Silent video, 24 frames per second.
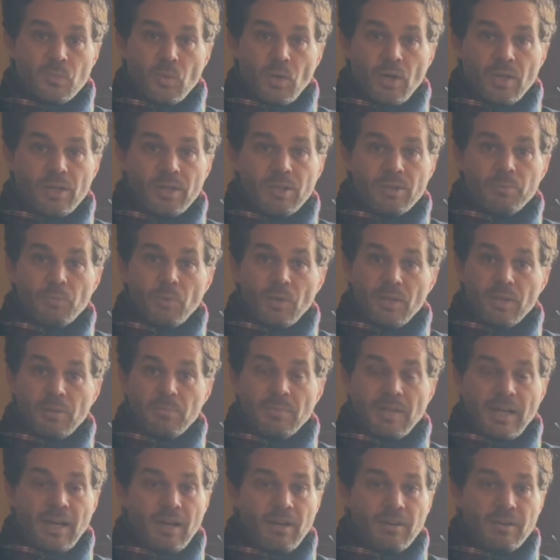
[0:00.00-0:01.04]
water, boil them
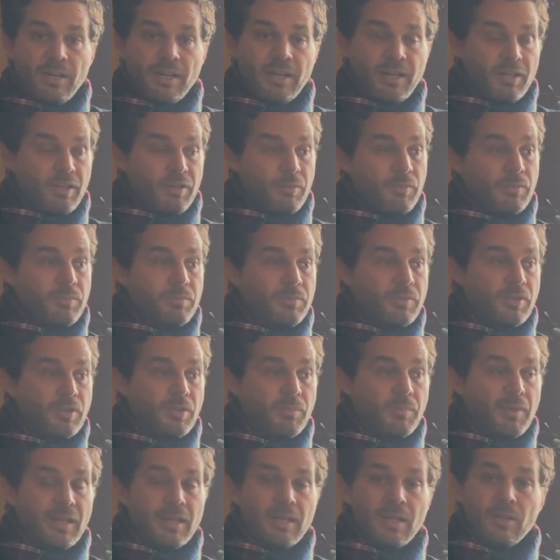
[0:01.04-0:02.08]
down, and they'll
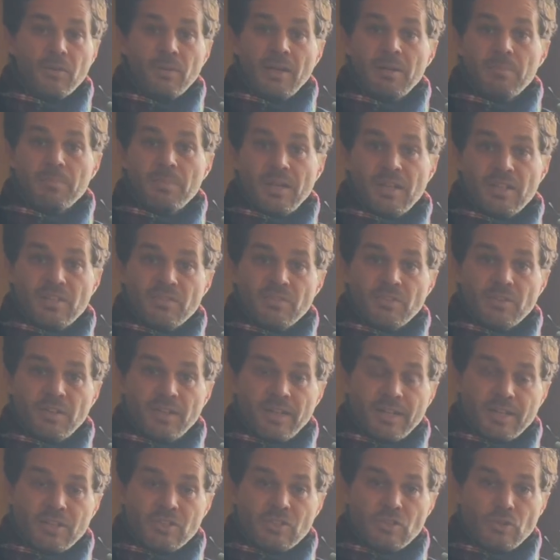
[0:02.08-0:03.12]
make a great base for the
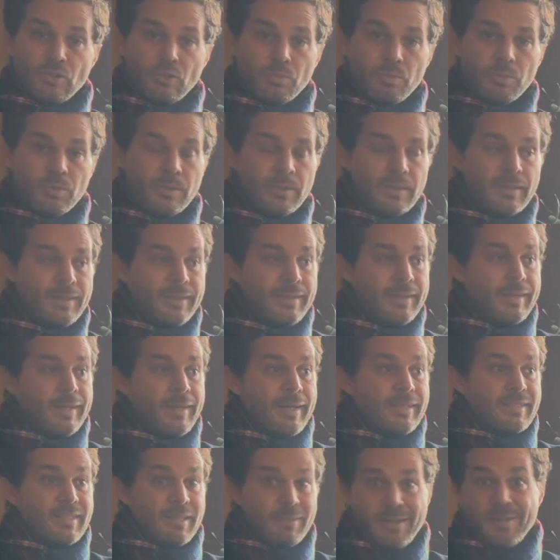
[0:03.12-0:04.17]
next soup.
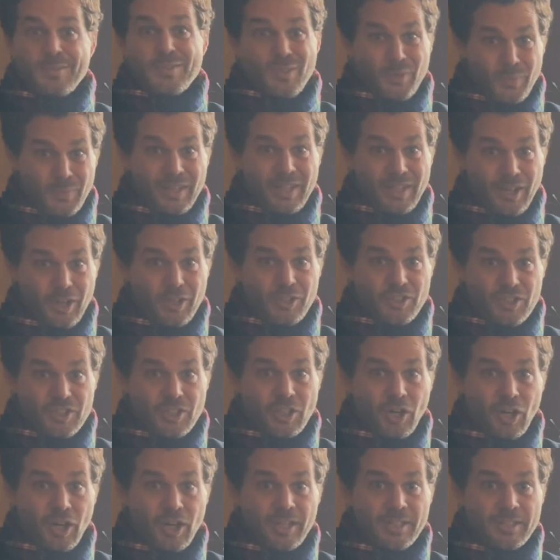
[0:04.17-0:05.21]
Sometimes they really are just
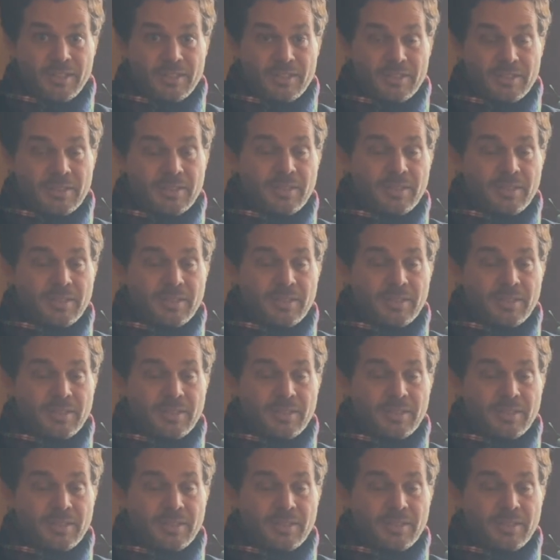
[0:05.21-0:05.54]
gone.